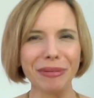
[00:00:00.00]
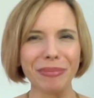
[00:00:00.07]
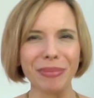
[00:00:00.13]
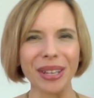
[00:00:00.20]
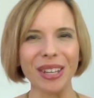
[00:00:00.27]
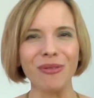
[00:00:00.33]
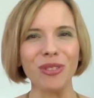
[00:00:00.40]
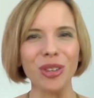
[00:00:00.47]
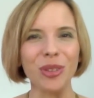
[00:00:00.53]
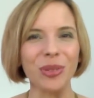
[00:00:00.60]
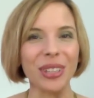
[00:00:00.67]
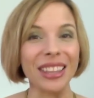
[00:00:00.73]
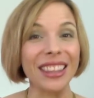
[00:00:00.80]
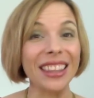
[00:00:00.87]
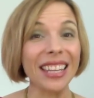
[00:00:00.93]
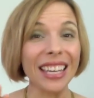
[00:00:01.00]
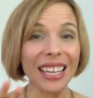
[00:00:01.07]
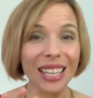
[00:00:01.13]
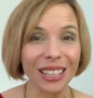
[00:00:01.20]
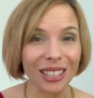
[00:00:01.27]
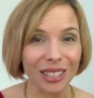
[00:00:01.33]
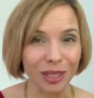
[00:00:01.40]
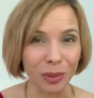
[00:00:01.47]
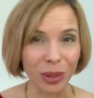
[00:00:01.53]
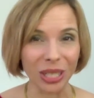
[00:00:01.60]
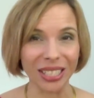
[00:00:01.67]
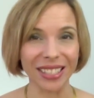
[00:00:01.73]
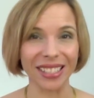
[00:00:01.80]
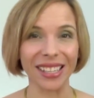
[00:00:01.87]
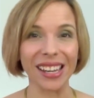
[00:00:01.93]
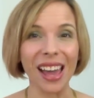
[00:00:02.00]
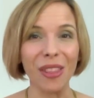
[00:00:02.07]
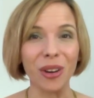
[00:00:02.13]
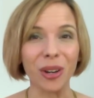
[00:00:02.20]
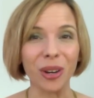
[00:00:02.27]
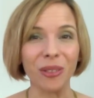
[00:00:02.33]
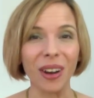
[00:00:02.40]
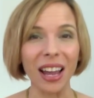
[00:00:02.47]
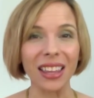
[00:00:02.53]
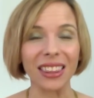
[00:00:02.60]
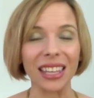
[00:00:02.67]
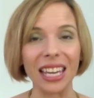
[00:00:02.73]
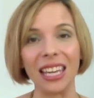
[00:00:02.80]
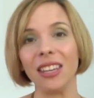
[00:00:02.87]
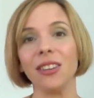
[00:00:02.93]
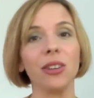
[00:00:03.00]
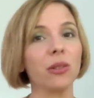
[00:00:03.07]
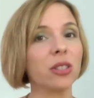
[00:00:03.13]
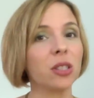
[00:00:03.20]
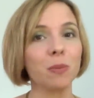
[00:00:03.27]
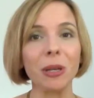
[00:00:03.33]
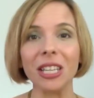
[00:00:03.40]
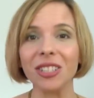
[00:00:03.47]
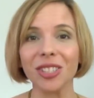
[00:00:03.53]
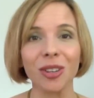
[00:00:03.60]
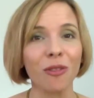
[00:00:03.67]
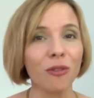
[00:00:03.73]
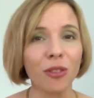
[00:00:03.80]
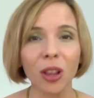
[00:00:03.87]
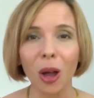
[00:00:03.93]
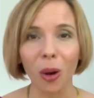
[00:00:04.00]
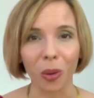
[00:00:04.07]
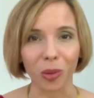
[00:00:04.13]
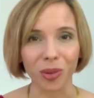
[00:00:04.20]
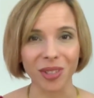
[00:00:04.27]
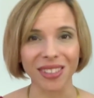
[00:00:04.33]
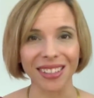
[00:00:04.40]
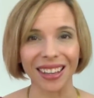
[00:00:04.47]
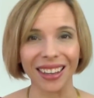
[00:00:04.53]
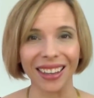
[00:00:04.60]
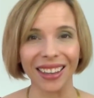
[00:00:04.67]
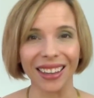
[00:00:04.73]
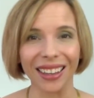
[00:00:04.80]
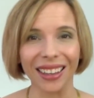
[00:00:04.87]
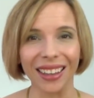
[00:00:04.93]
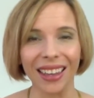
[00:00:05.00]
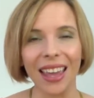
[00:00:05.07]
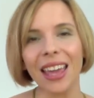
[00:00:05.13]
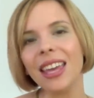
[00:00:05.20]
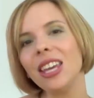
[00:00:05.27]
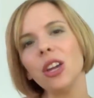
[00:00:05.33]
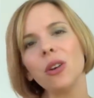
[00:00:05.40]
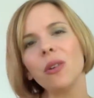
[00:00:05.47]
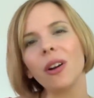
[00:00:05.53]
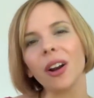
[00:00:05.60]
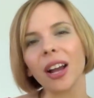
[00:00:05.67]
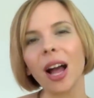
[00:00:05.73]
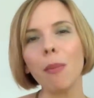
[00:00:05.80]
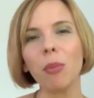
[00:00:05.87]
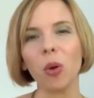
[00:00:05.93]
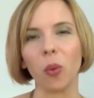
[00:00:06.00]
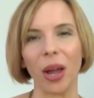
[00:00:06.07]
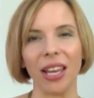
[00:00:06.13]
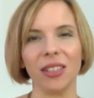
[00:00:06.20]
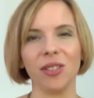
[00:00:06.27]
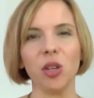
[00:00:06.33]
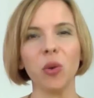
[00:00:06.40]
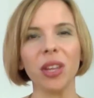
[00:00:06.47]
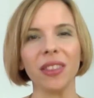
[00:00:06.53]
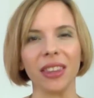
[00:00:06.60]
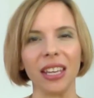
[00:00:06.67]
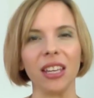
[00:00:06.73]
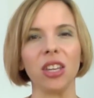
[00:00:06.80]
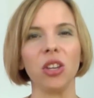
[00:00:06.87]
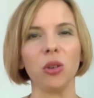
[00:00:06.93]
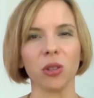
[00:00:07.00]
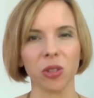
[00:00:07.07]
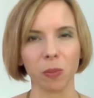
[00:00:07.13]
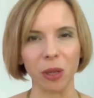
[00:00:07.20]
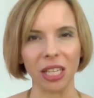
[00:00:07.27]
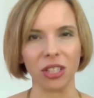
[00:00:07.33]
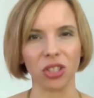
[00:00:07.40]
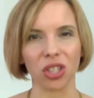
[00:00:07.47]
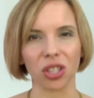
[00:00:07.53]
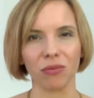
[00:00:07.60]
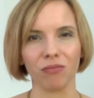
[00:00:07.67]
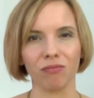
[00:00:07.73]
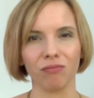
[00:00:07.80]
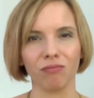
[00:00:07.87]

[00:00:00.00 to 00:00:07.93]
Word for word: But if you link your words together correctly, your speech flows. Here are a couple ways you can link your speech.